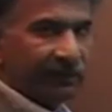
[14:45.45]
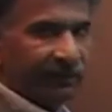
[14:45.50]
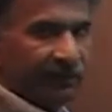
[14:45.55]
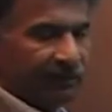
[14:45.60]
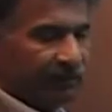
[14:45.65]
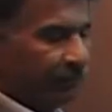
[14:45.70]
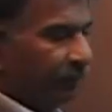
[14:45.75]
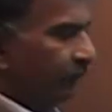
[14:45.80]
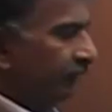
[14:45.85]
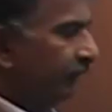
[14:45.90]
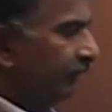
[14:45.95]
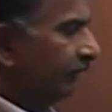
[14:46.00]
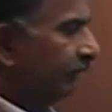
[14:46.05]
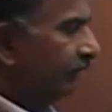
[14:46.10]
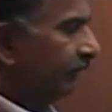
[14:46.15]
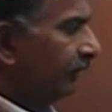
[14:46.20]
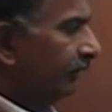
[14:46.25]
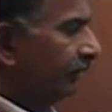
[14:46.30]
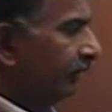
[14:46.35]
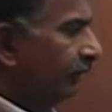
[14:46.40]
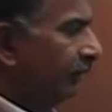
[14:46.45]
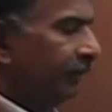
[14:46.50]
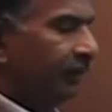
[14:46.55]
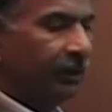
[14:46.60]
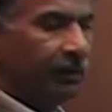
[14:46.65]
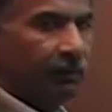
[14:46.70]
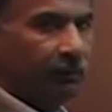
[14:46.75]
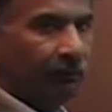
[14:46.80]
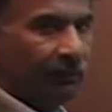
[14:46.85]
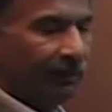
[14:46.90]
the exponents when the,
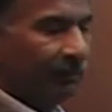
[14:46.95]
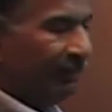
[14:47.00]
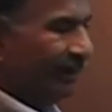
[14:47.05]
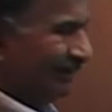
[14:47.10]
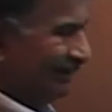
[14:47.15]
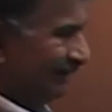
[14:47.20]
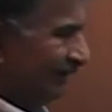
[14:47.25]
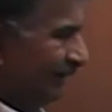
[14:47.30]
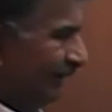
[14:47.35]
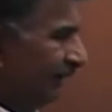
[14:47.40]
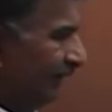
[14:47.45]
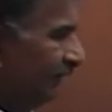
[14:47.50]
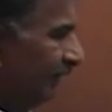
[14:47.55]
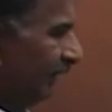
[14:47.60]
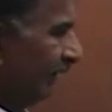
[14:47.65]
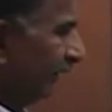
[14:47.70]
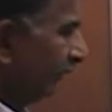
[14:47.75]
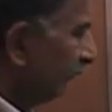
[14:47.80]
when the bases are the same,